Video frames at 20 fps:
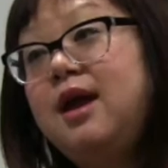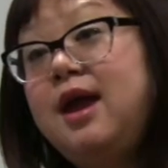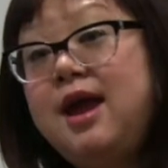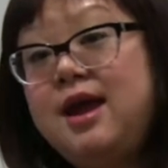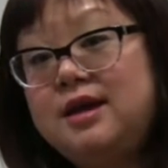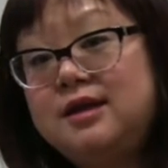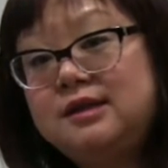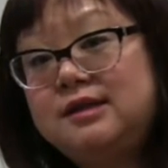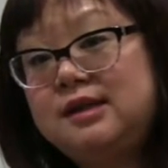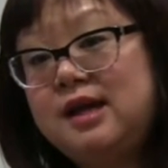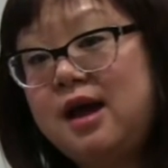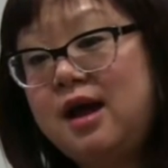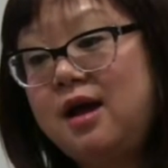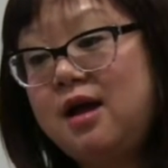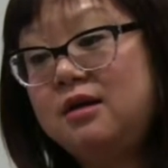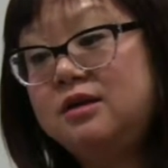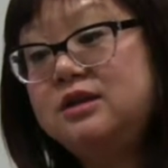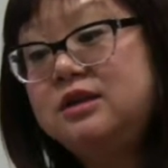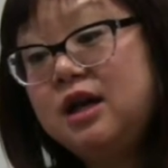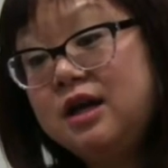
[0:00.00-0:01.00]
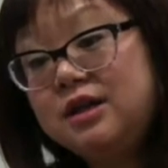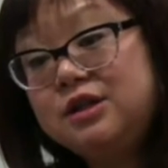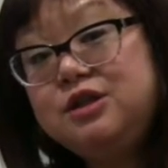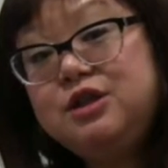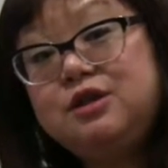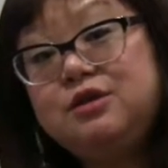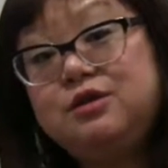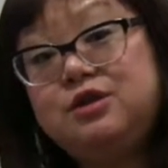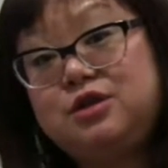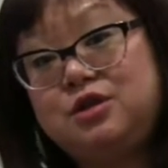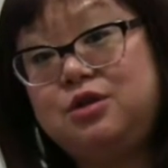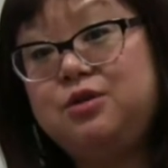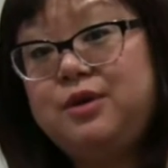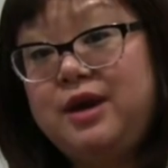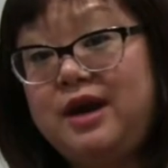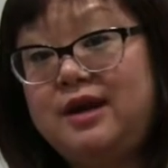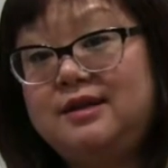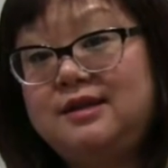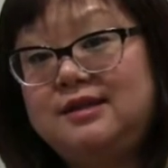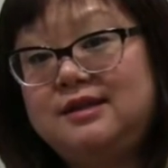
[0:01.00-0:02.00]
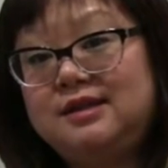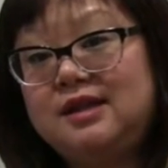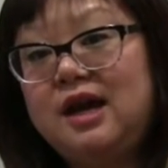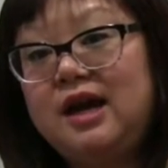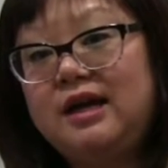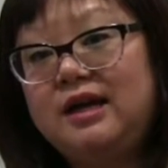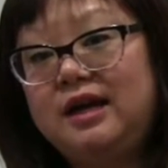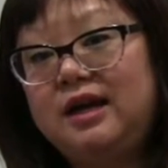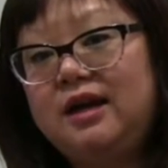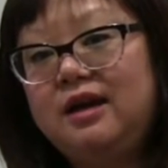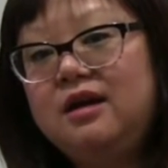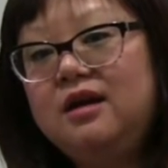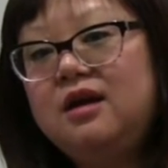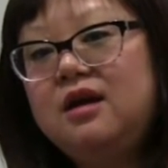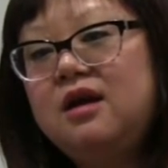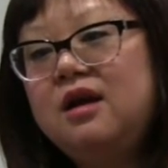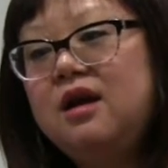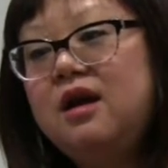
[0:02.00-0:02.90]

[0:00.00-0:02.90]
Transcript: ASL does use 2-handed signing.